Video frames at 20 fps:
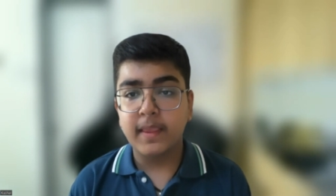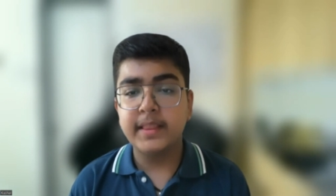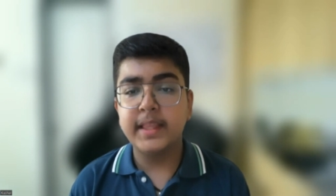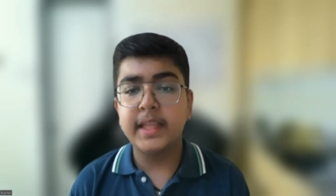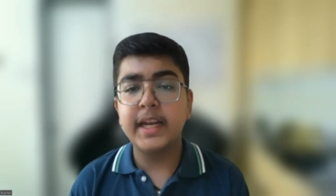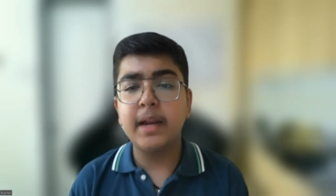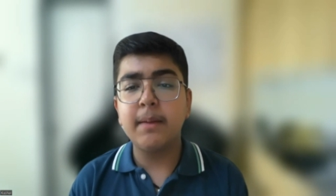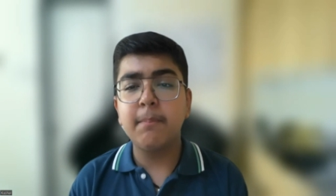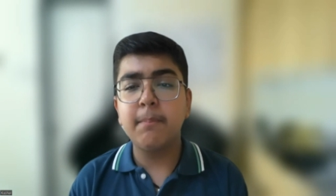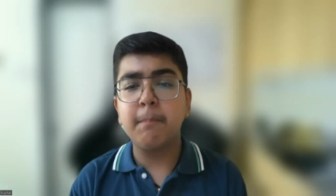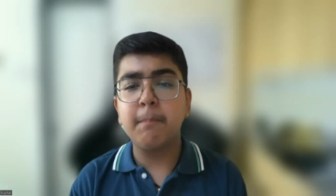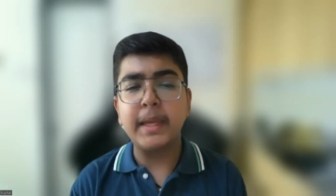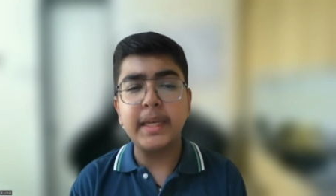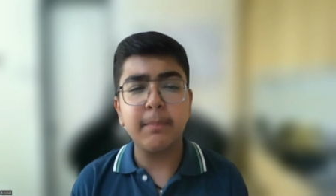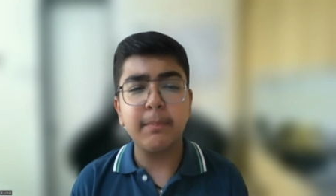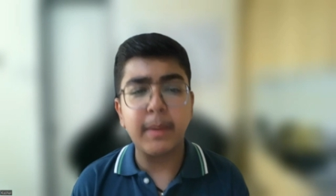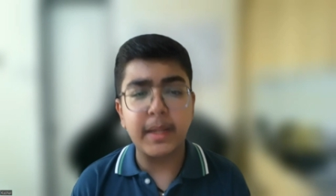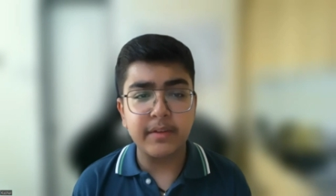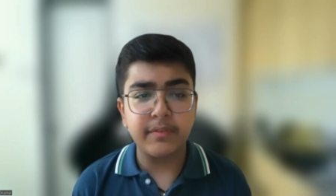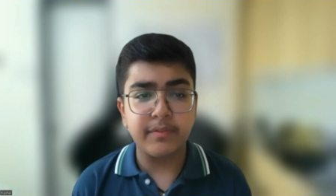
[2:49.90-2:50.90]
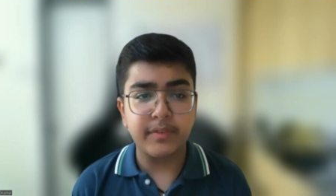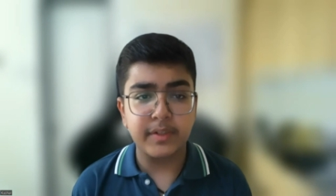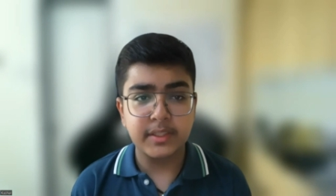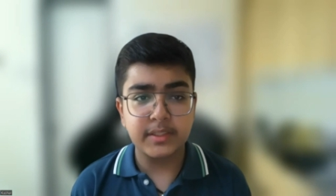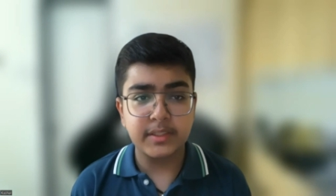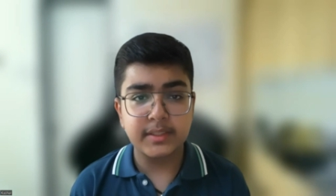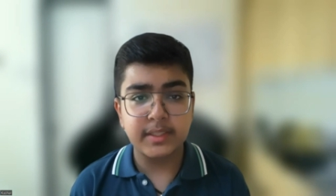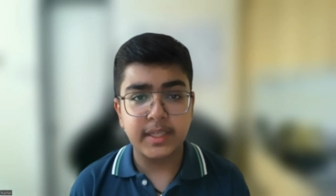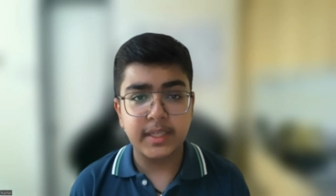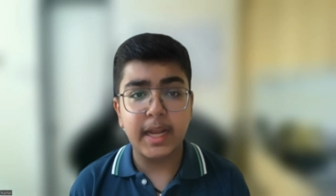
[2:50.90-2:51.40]
there are many
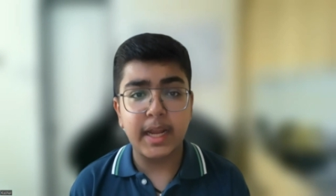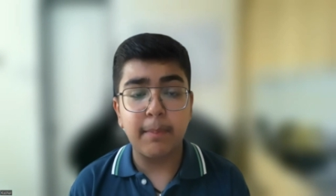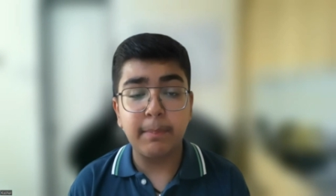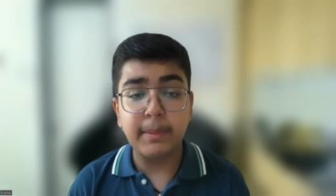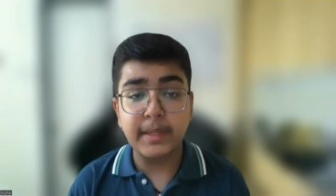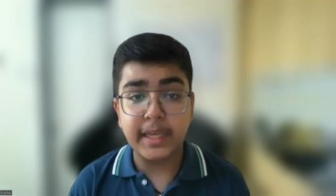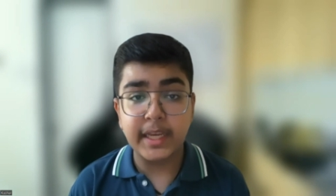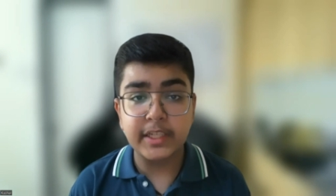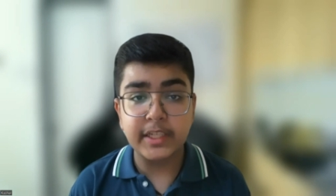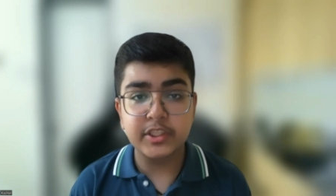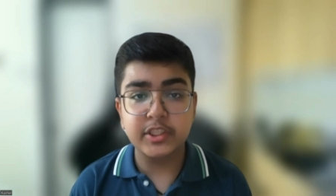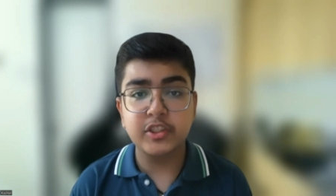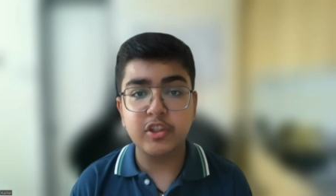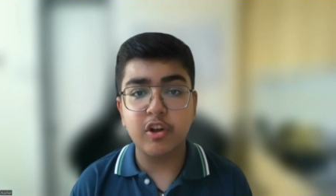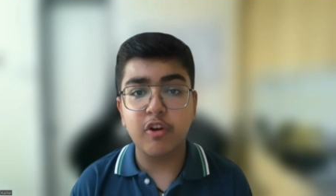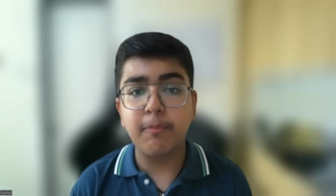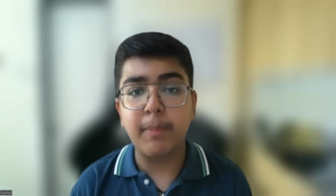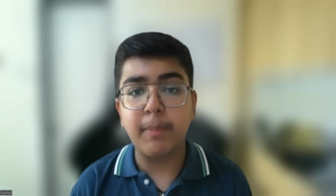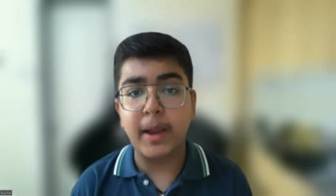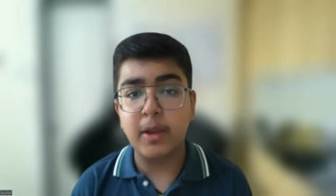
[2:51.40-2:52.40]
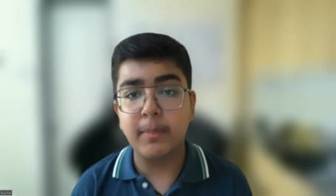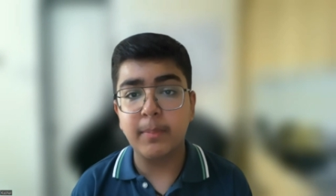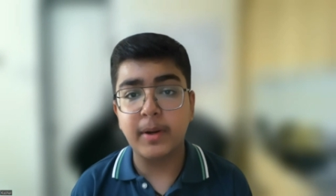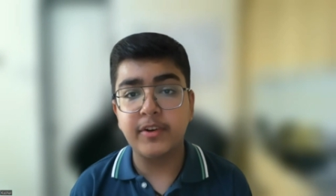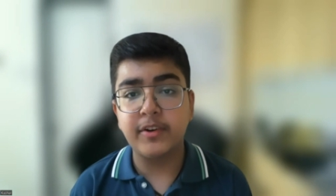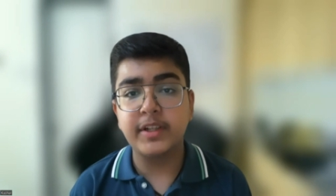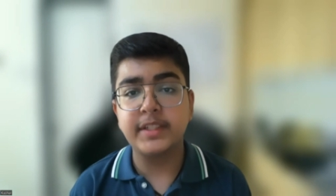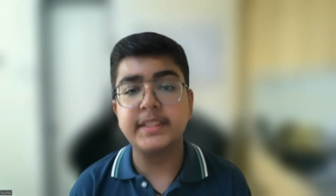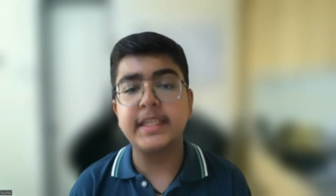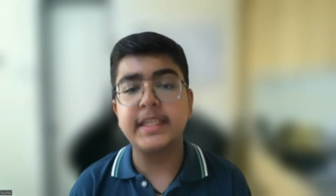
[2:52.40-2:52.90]
benefits and applications of
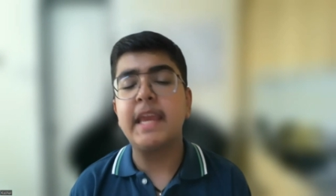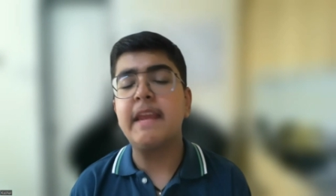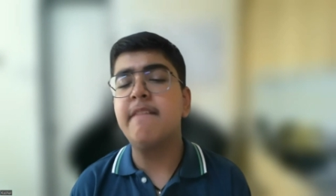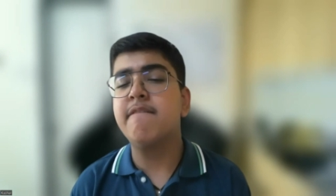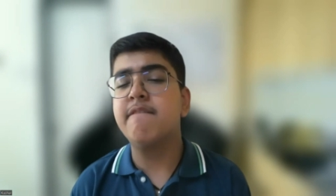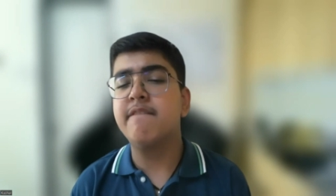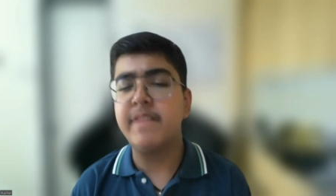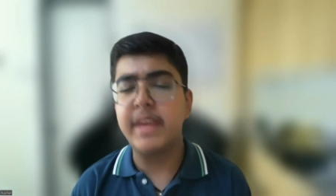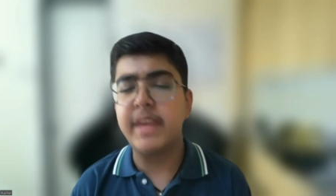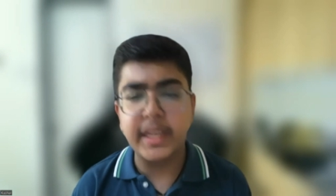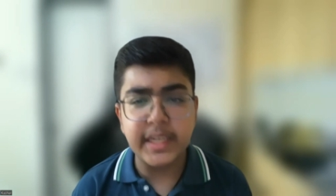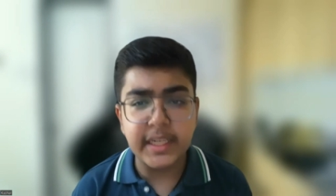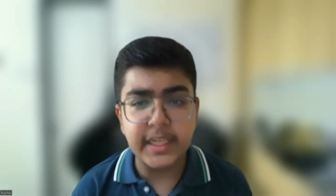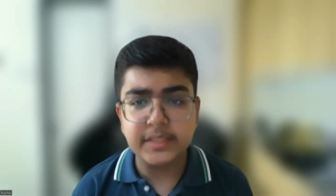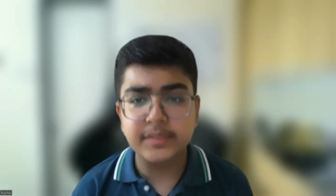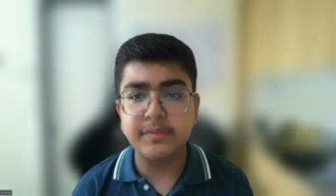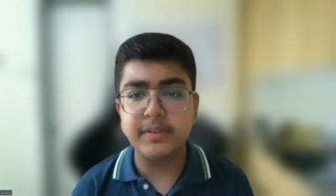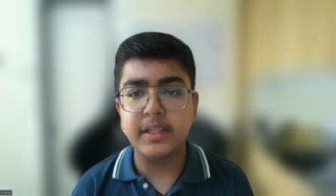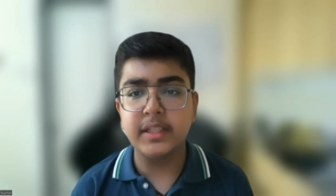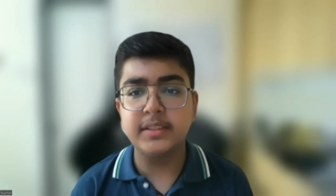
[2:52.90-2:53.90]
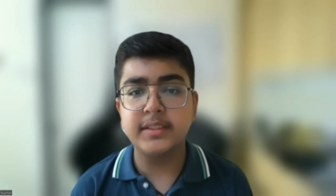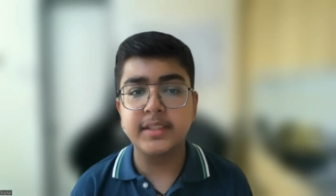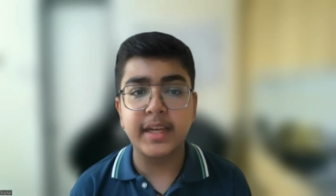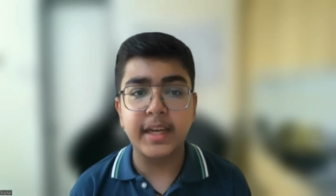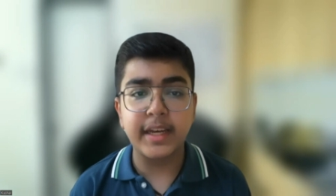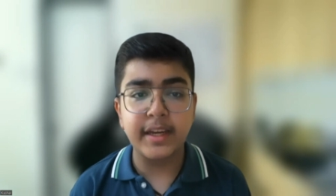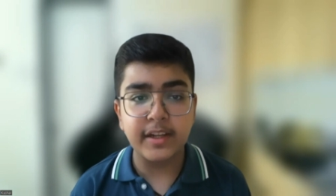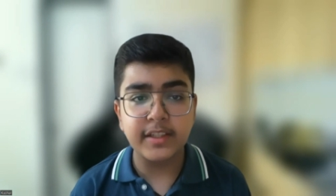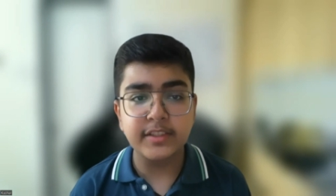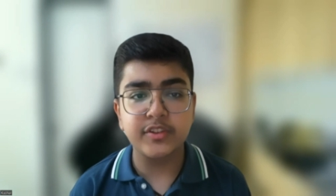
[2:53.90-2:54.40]
biometrics in various fields and
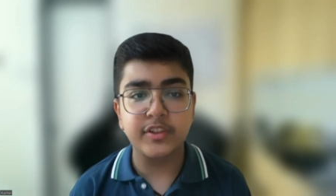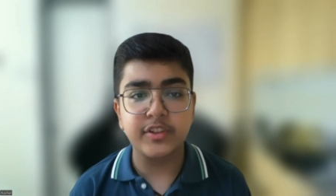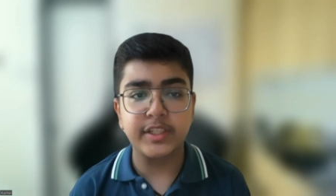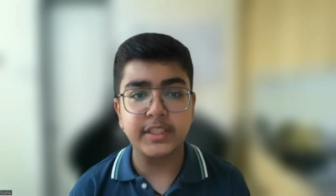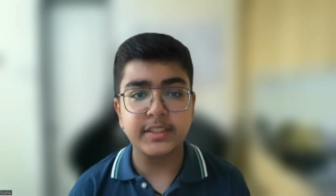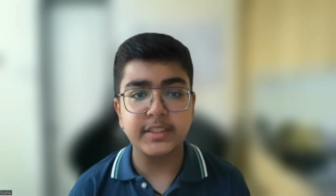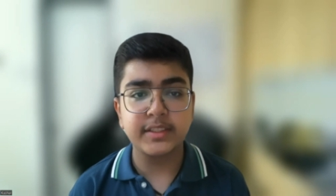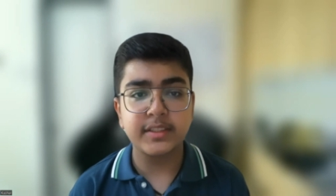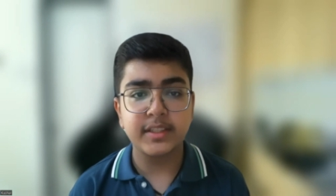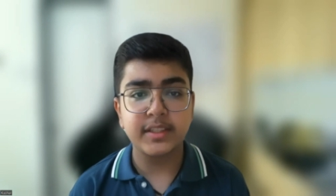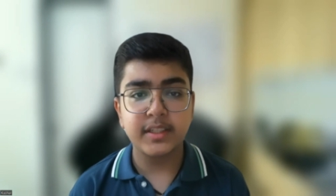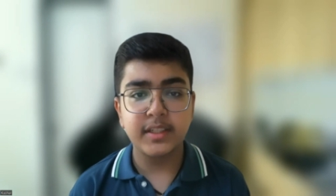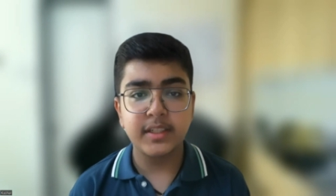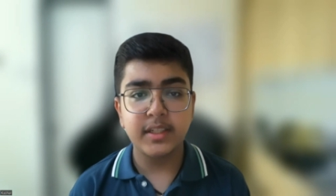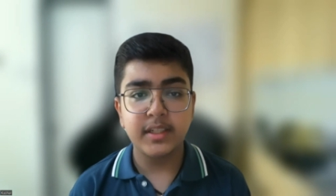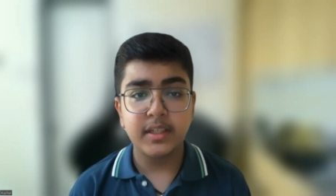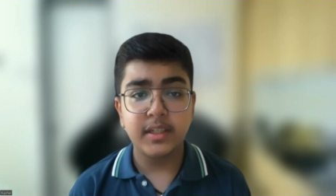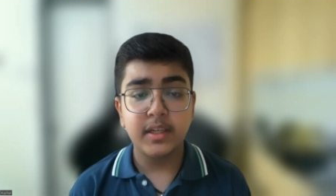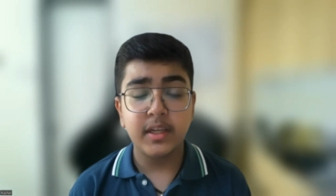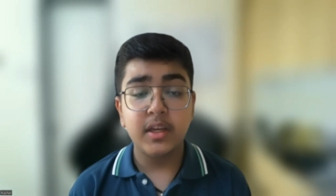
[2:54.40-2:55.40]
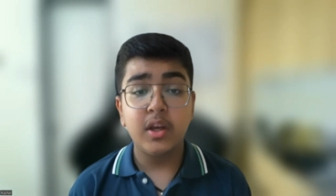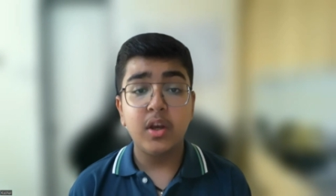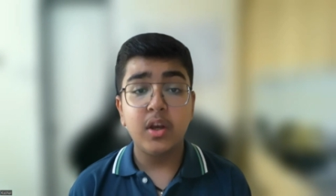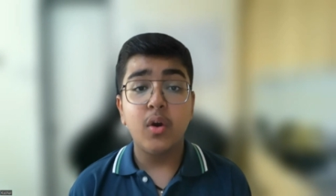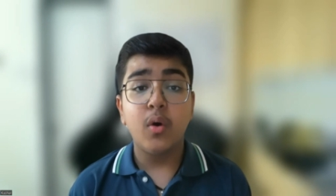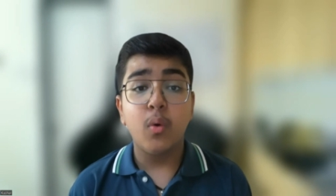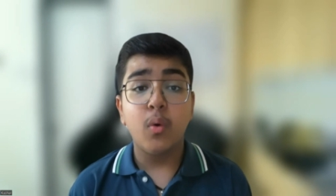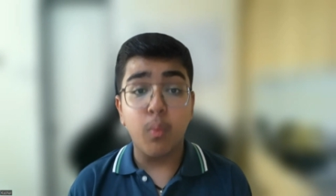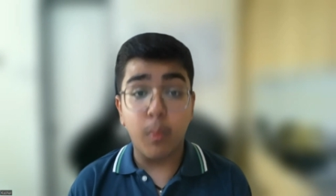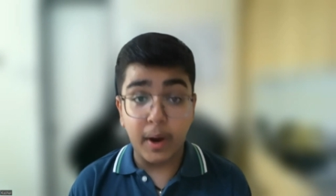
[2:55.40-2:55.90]
industries.
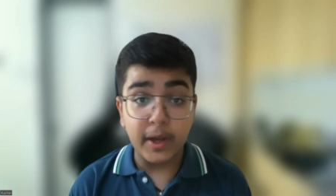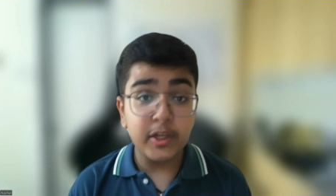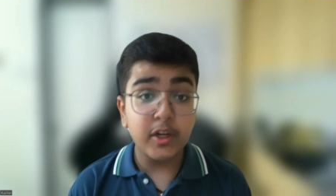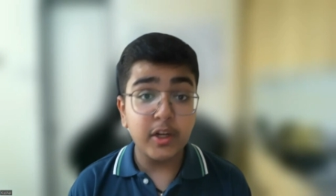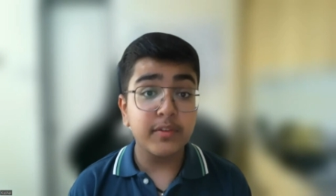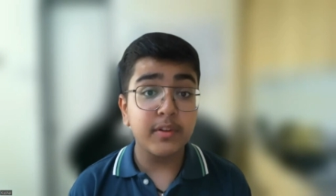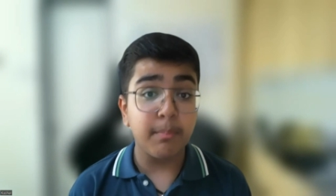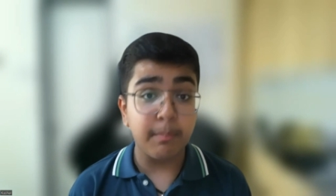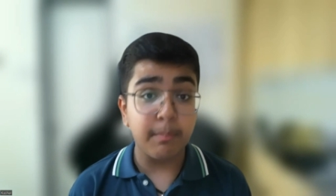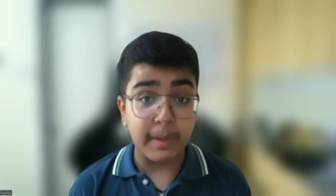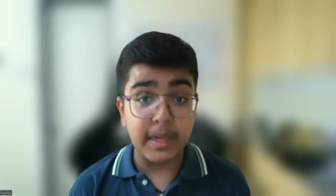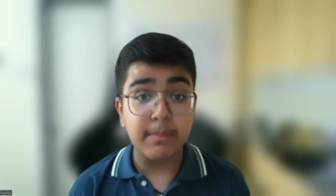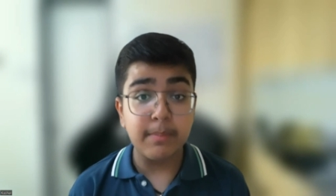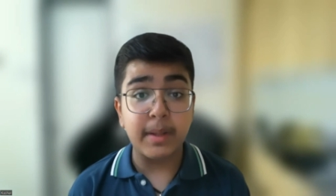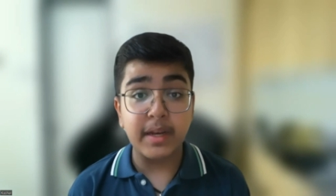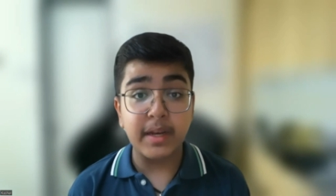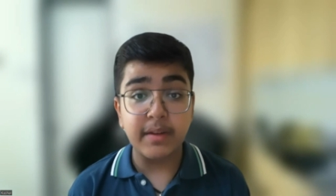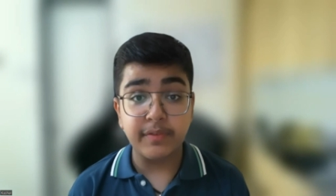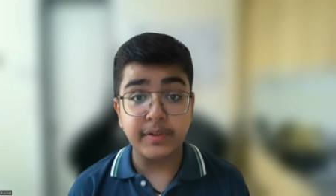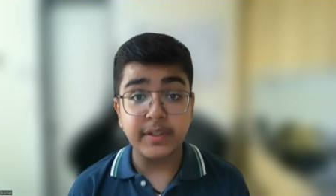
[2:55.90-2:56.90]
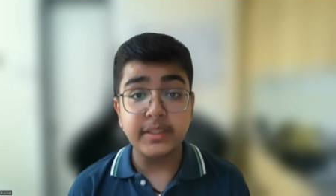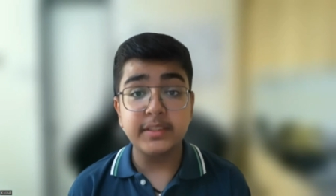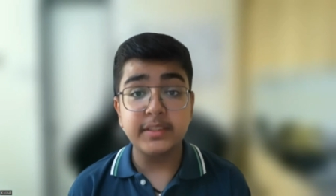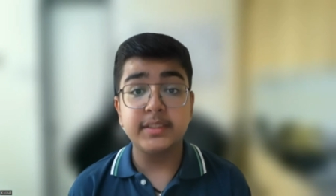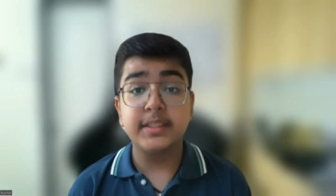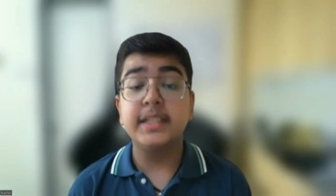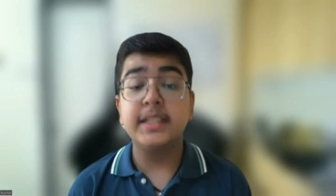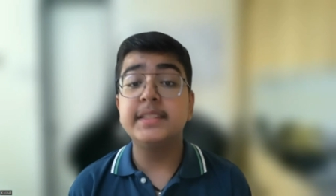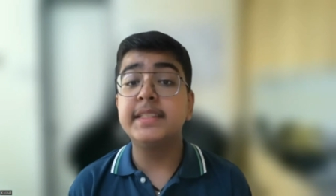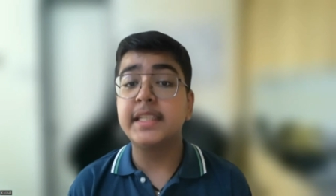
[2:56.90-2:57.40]
One of the main
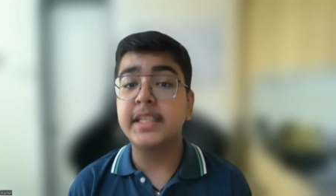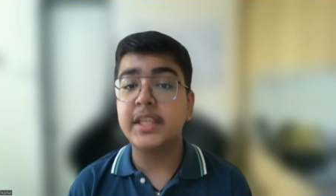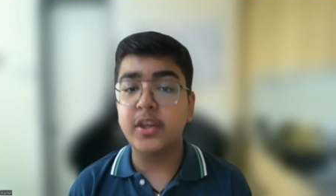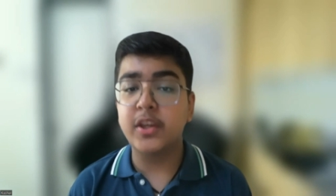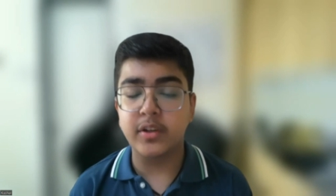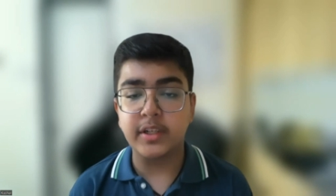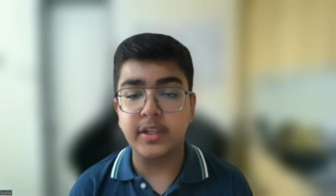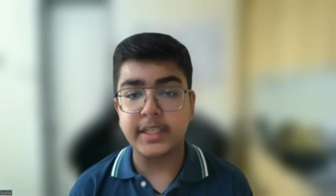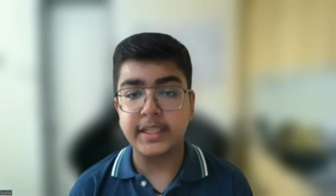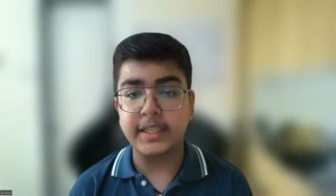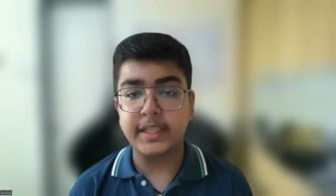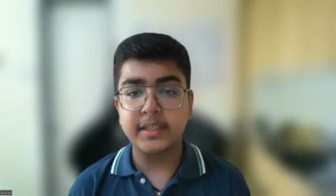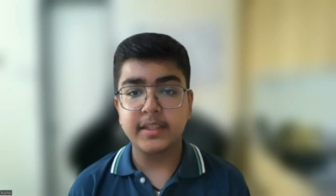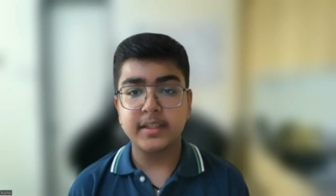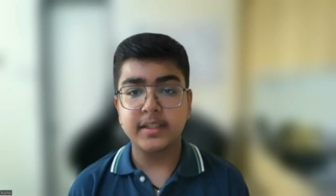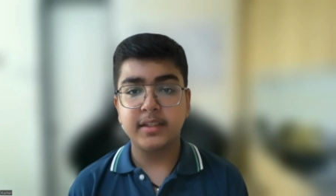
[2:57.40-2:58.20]
benefits is security.